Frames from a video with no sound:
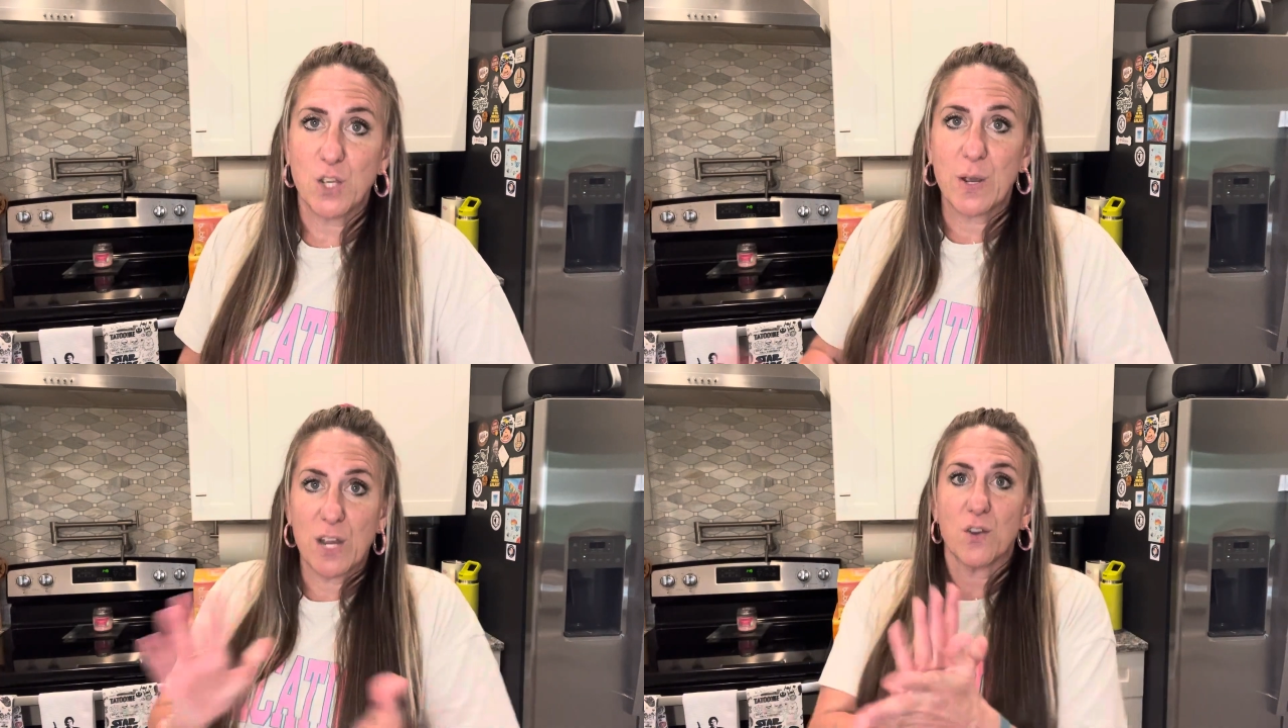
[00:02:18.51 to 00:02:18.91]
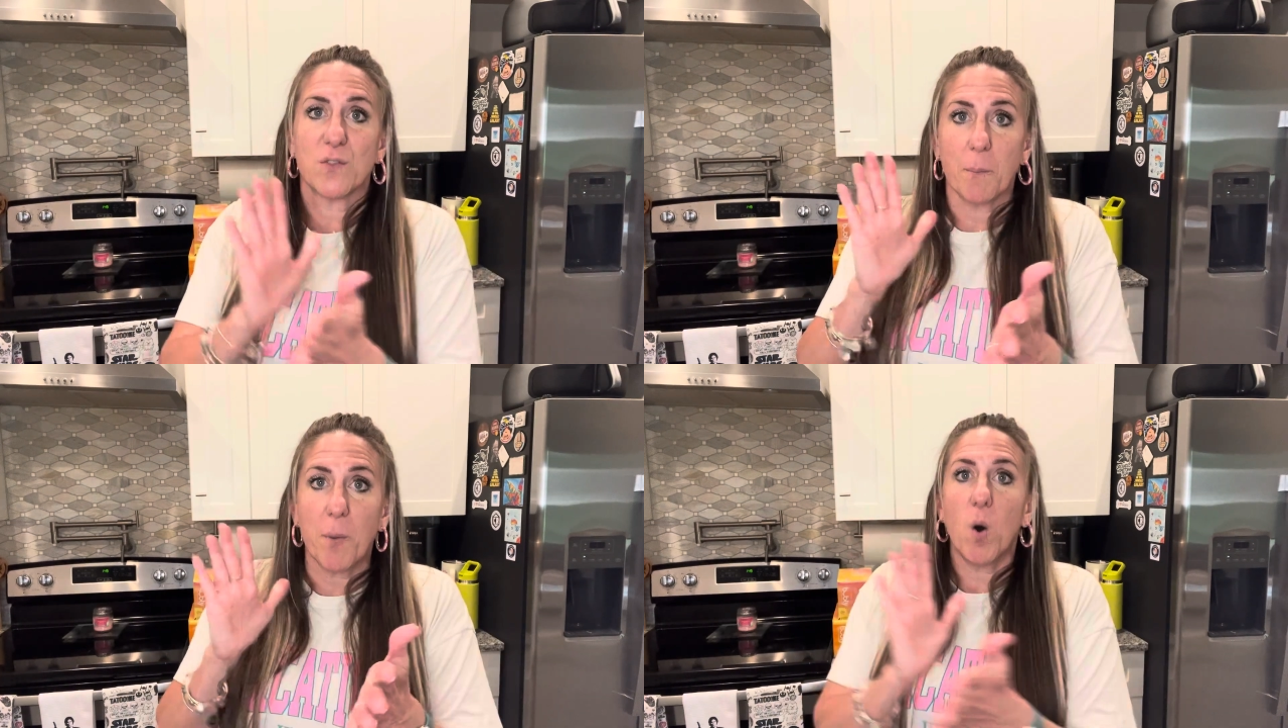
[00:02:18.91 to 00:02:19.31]
you hear
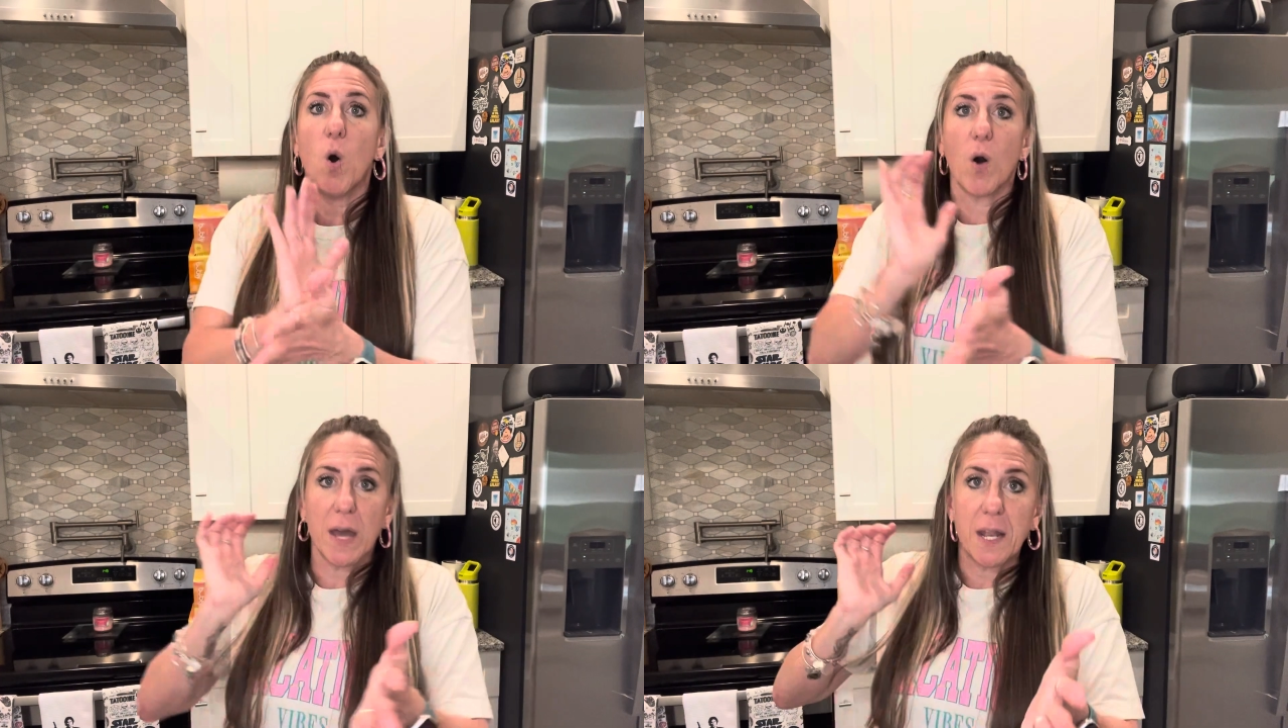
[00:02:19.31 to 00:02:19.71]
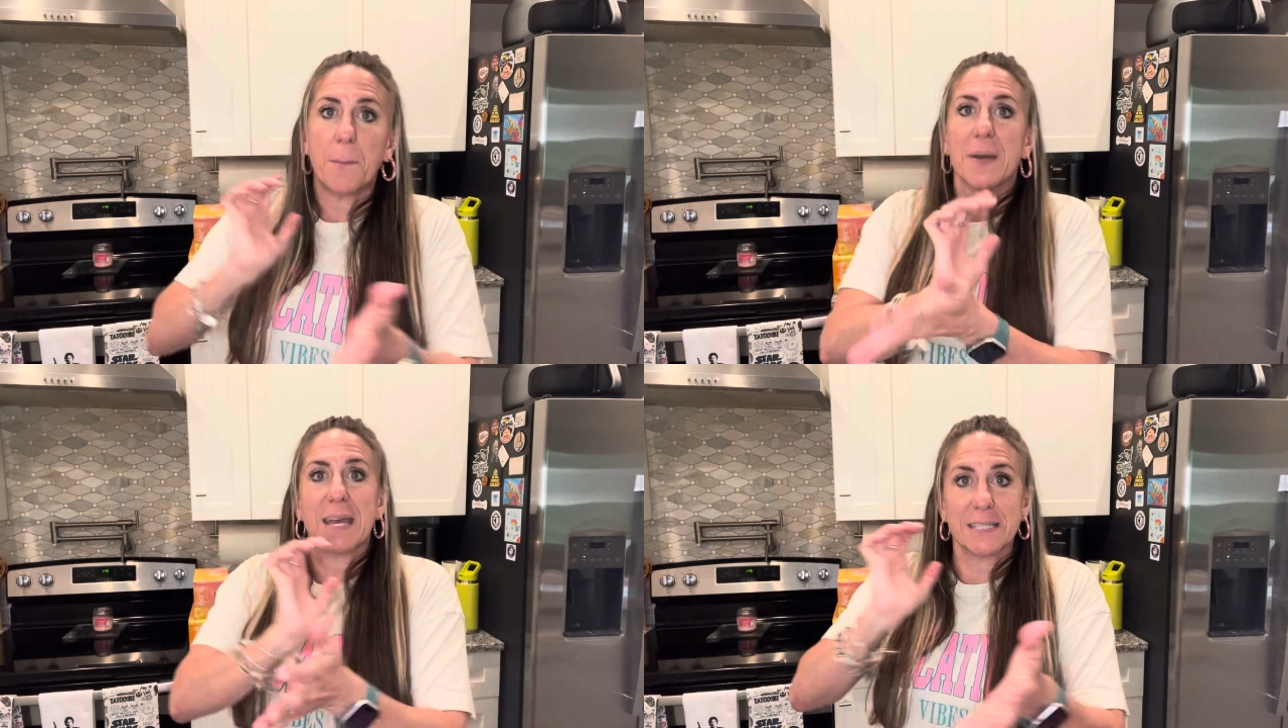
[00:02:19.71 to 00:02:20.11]
the bowl hit
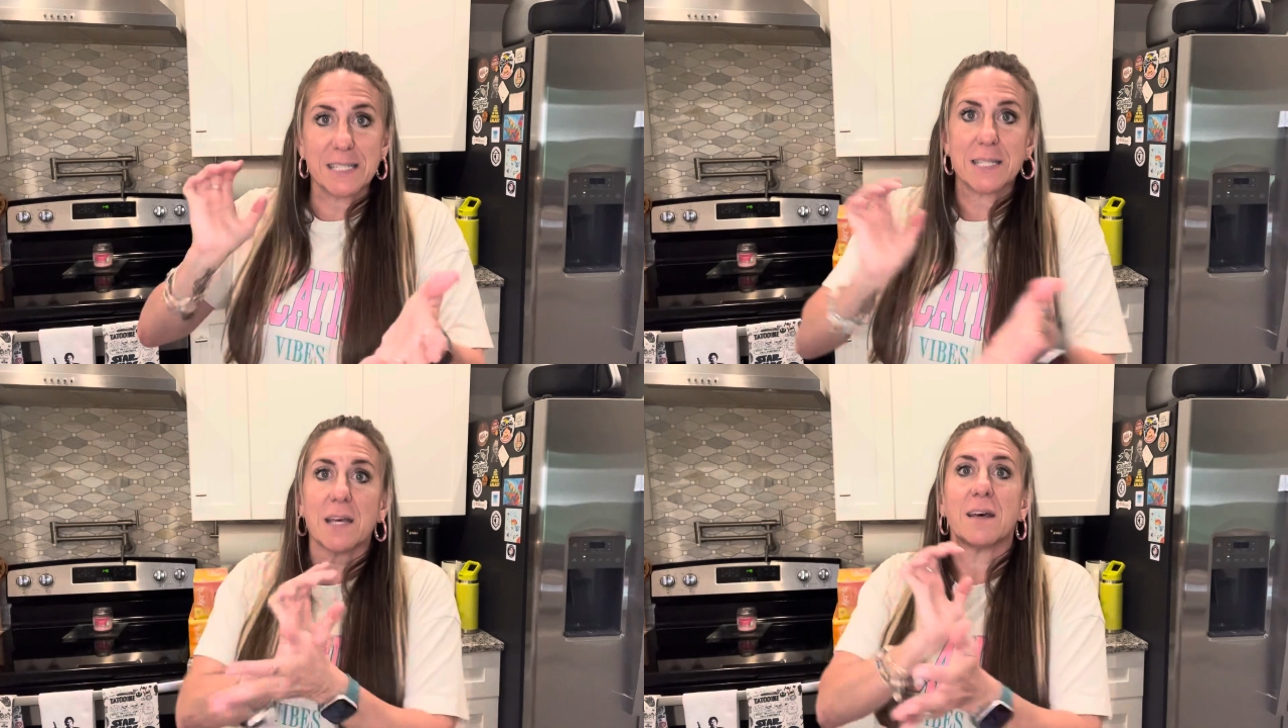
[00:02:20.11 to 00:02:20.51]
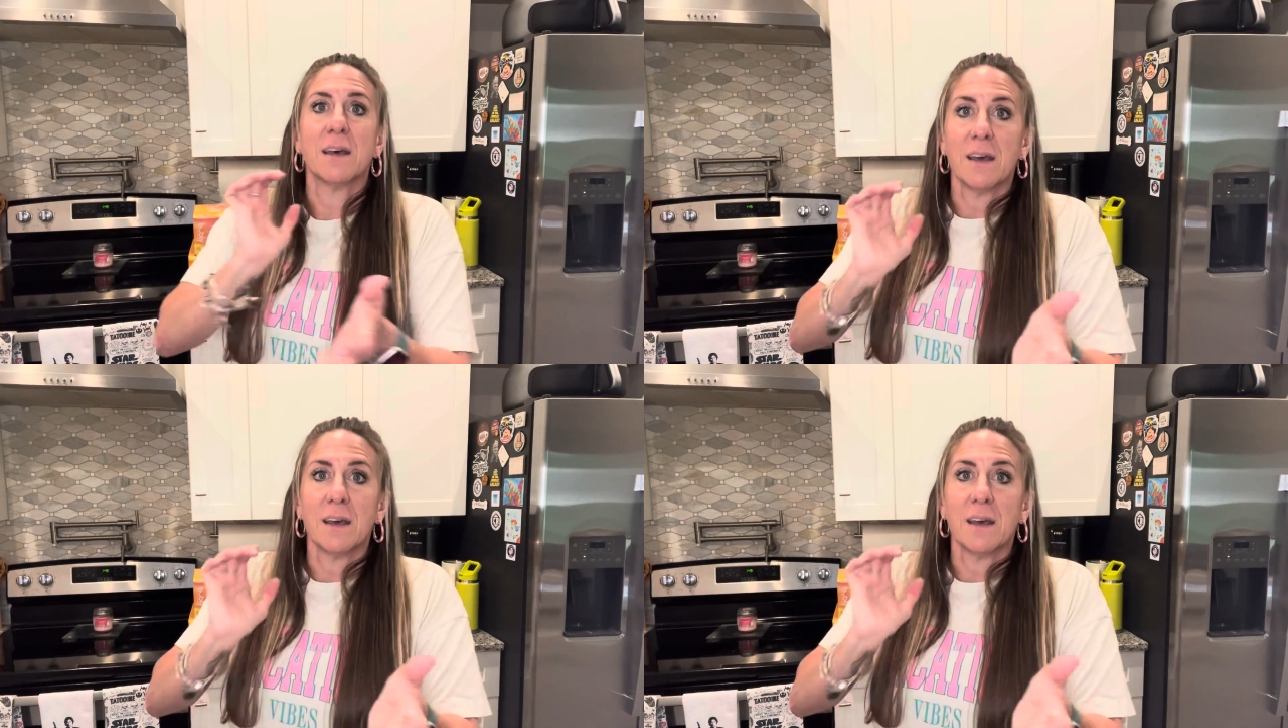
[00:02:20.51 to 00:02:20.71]
up against the,